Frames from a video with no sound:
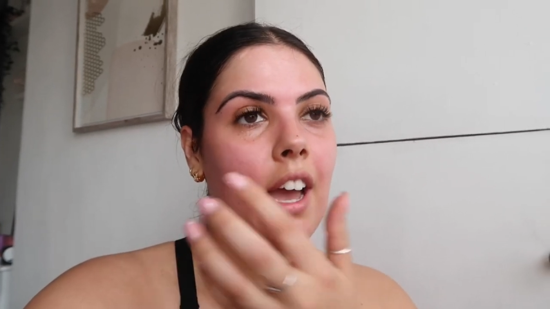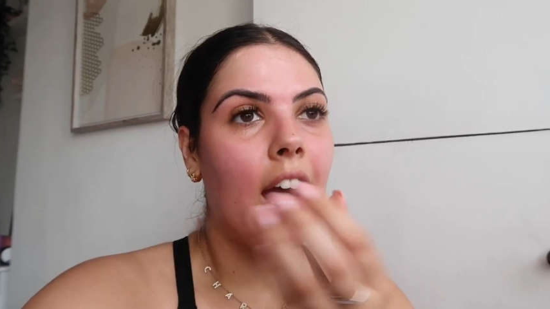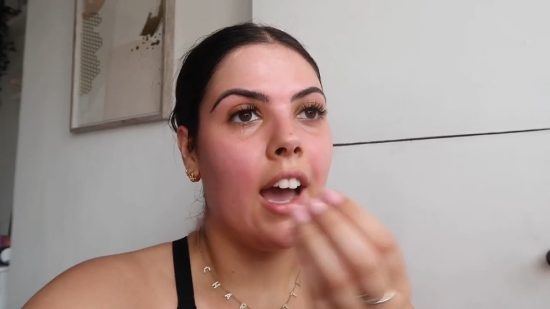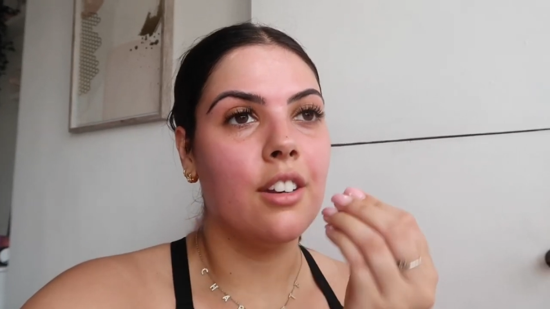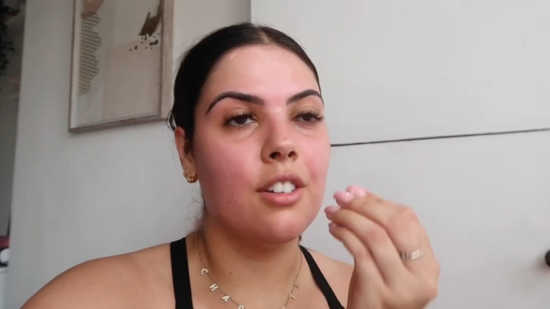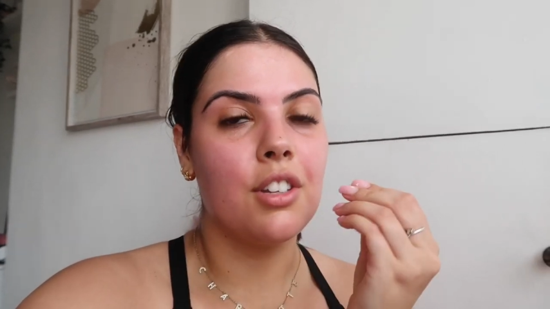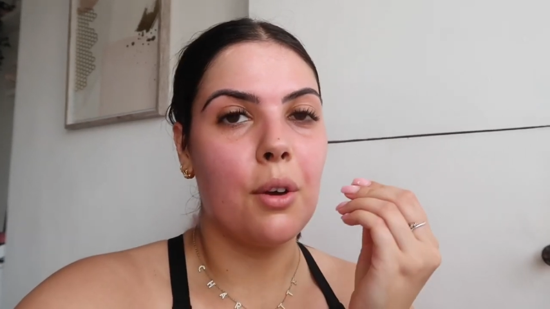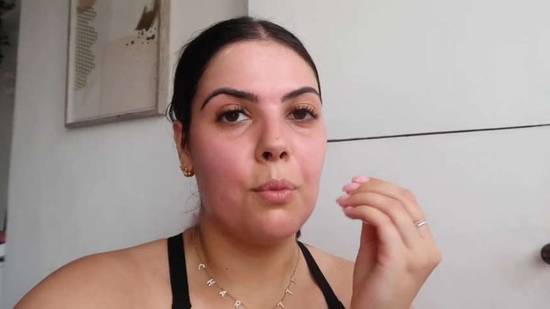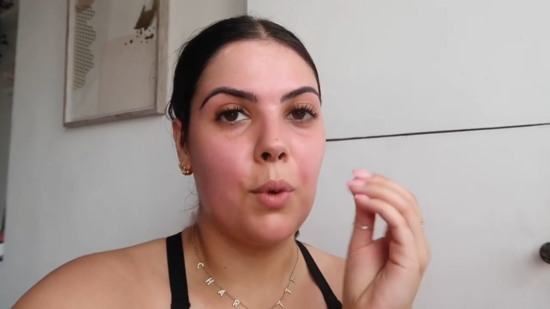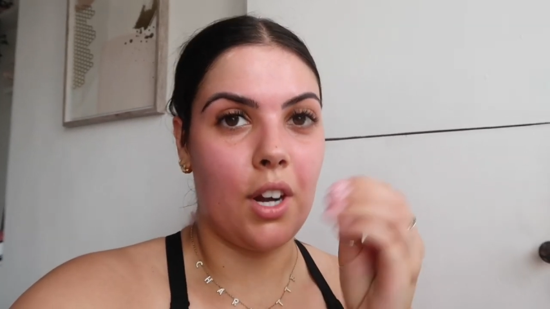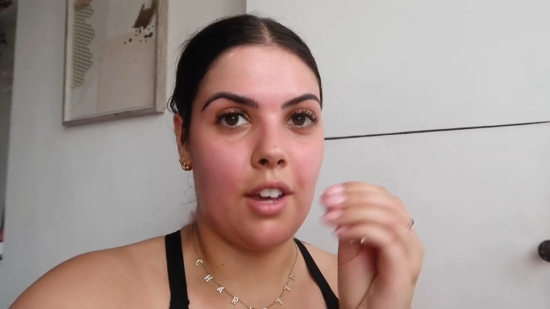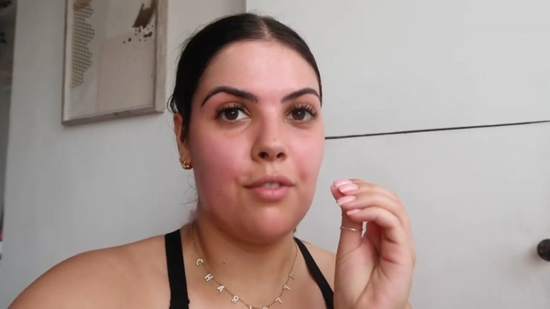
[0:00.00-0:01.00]
And
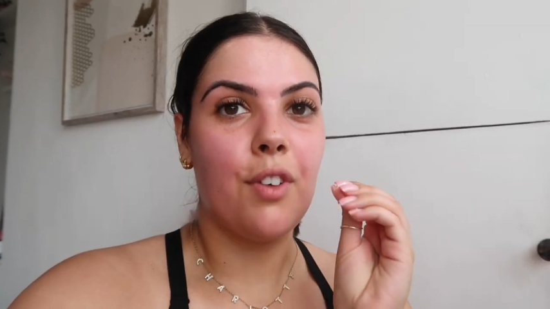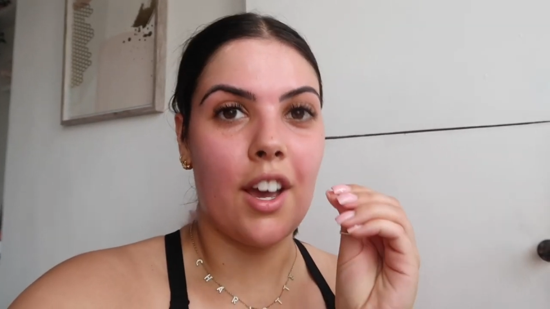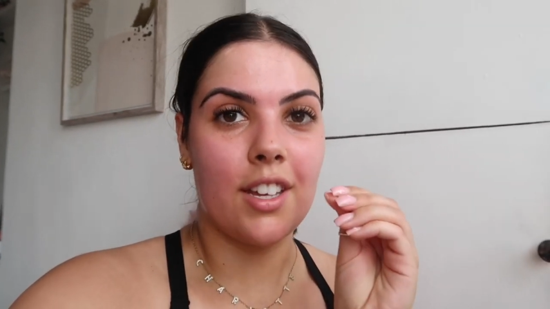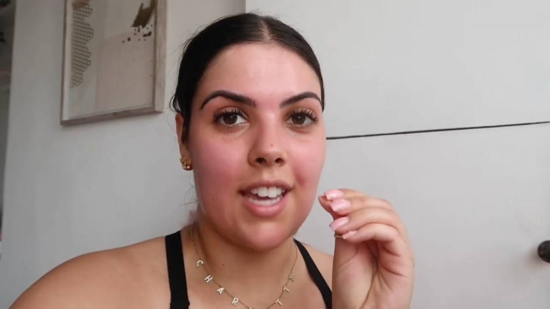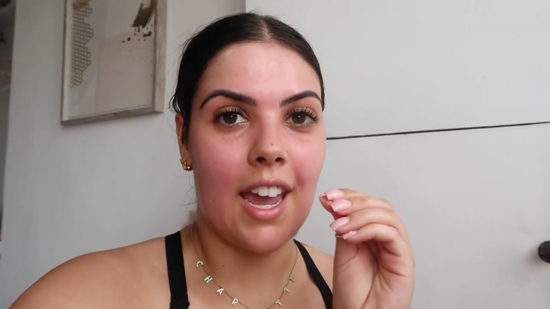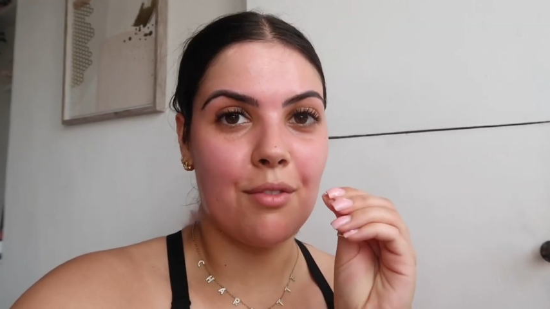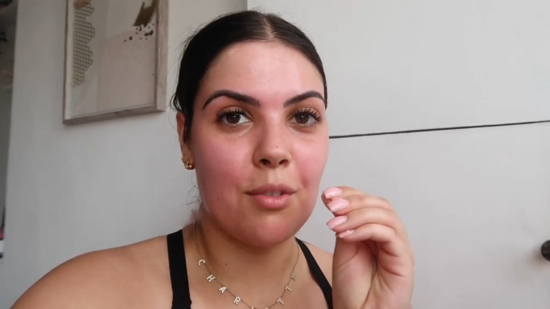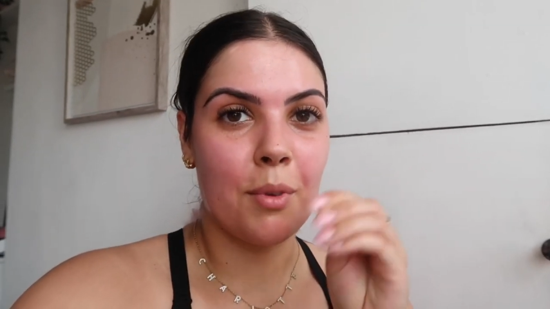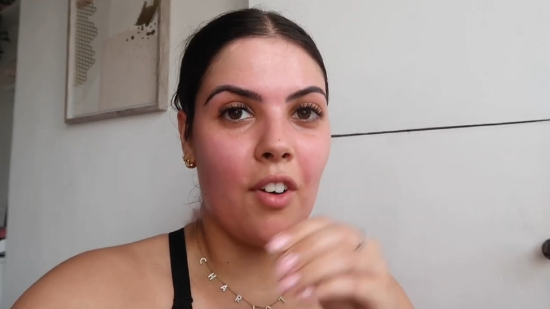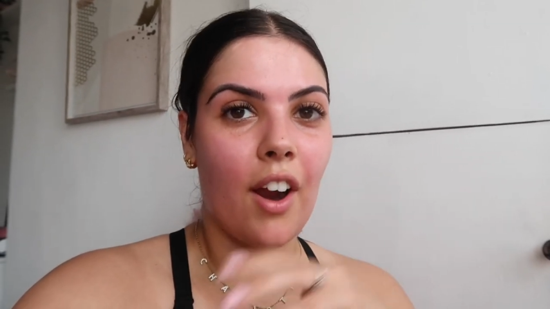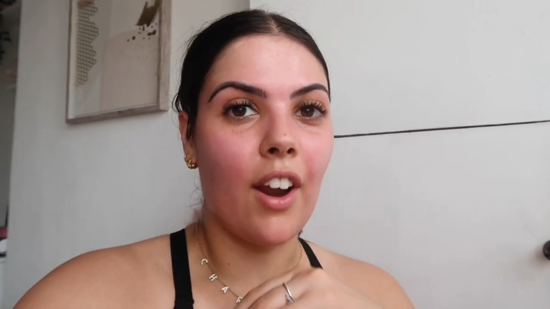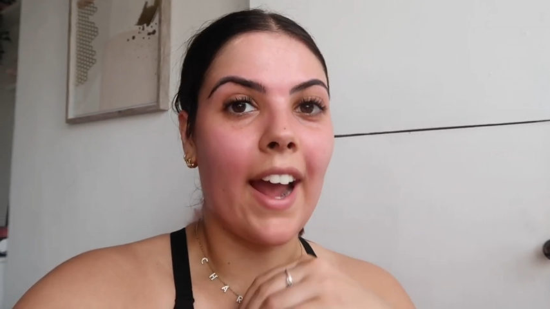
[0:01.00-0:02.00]
when I first get in from a
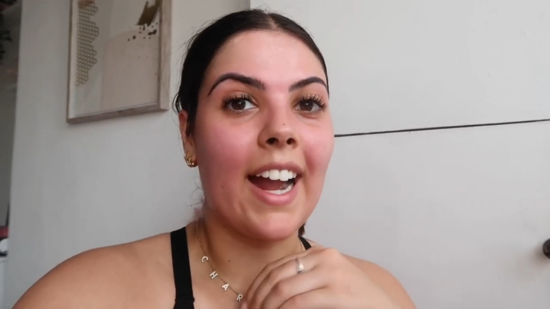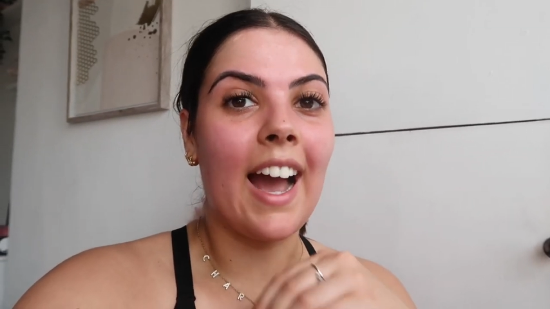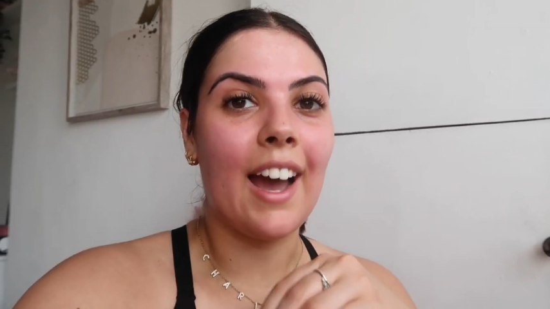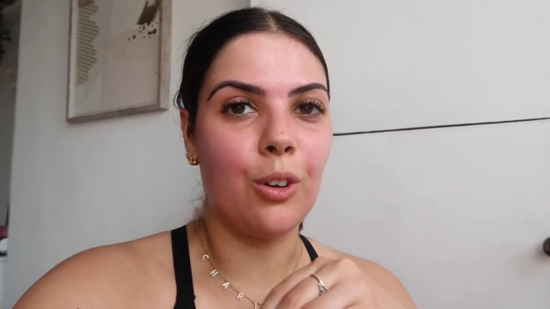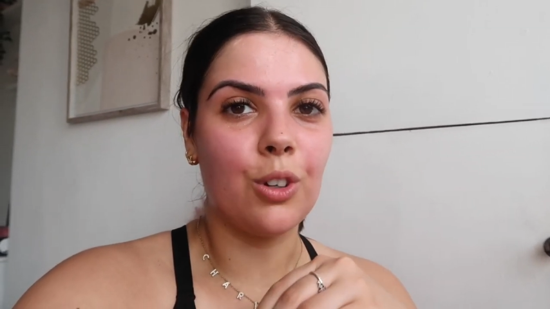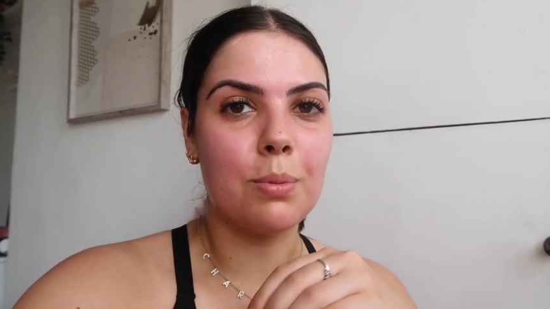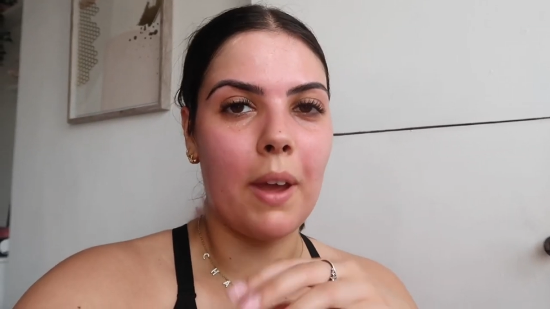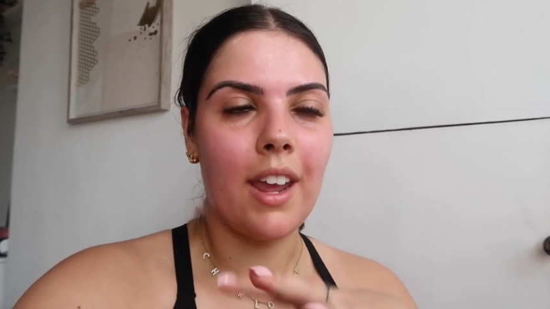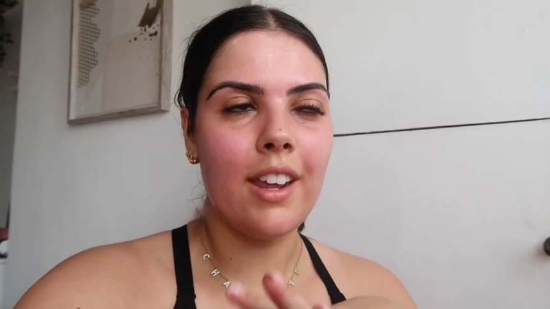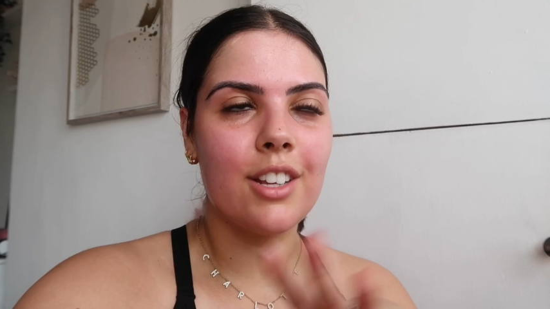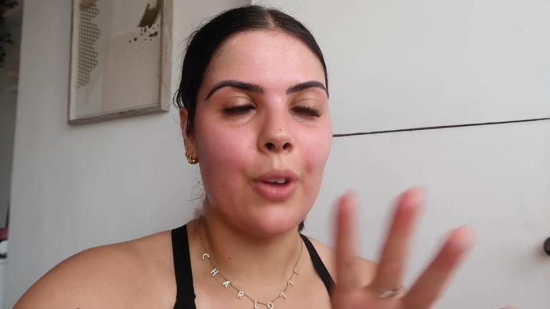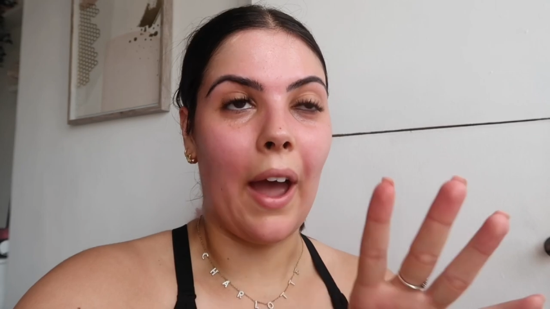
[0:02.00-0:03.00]
run, I cannot
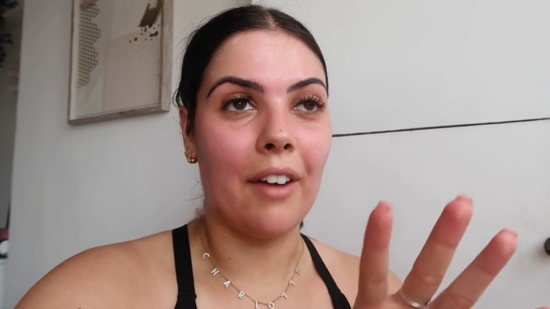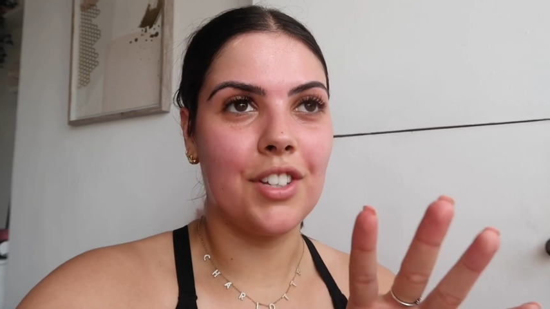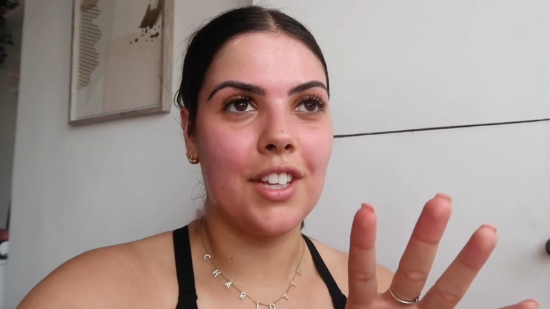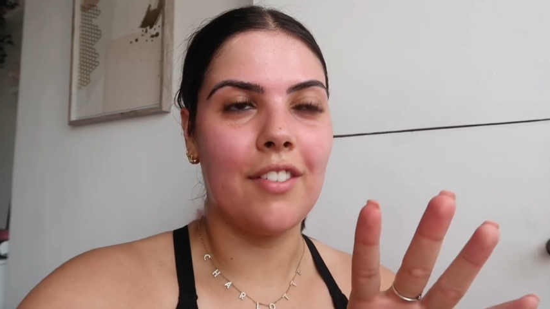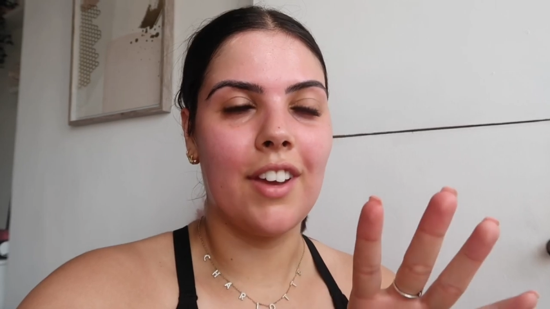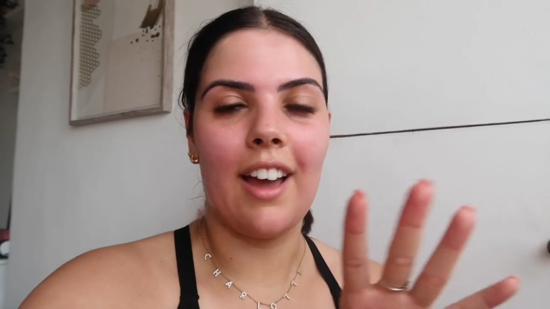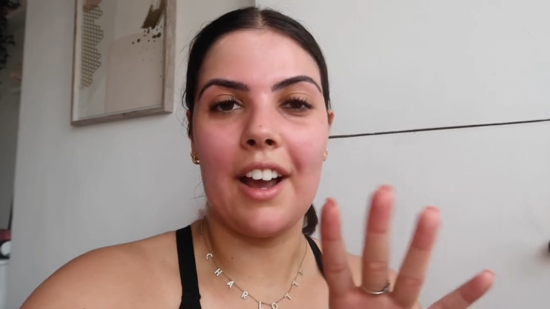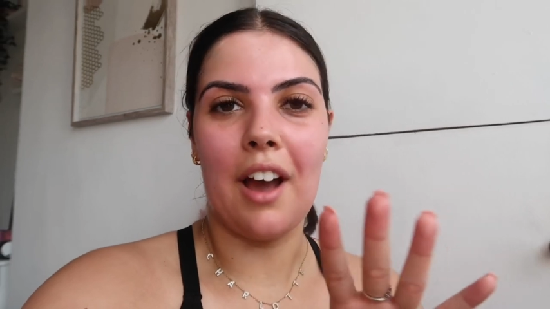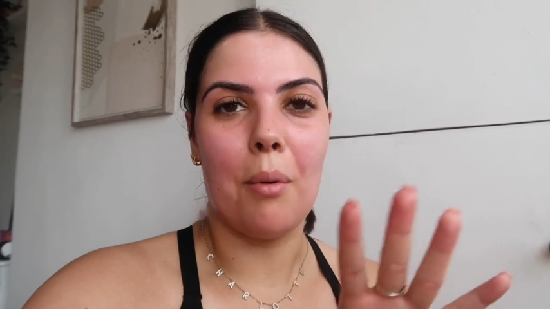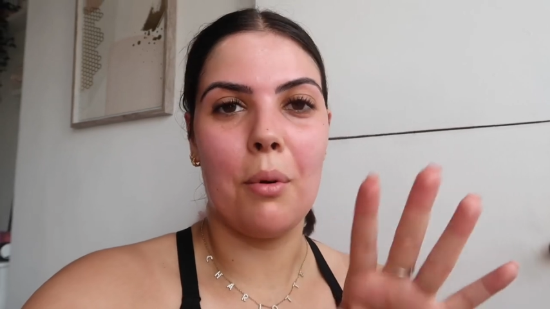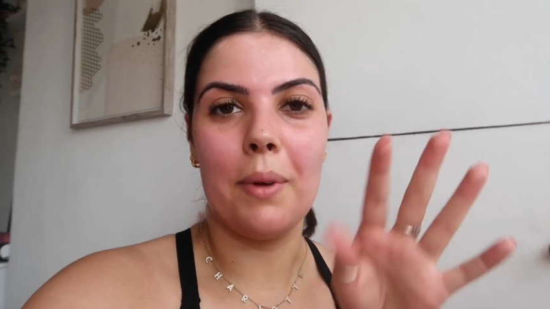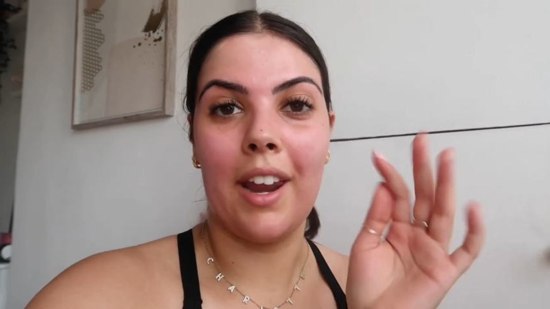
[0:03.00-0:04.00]
speak, so I have to give it, like, a
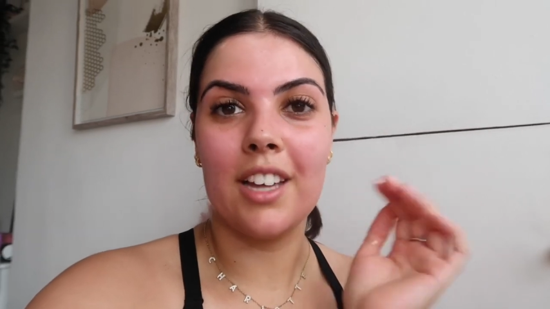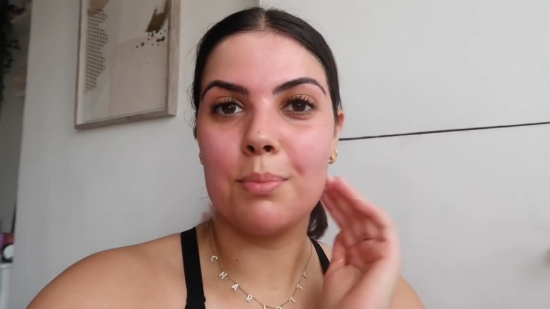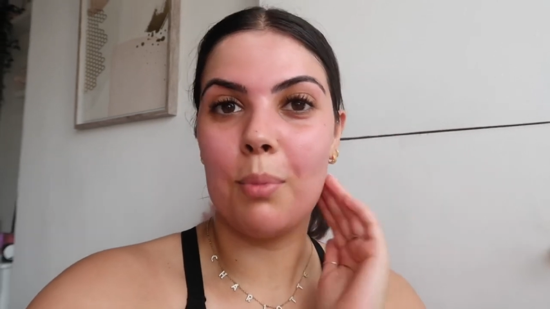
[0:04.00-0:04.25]
couple minutes.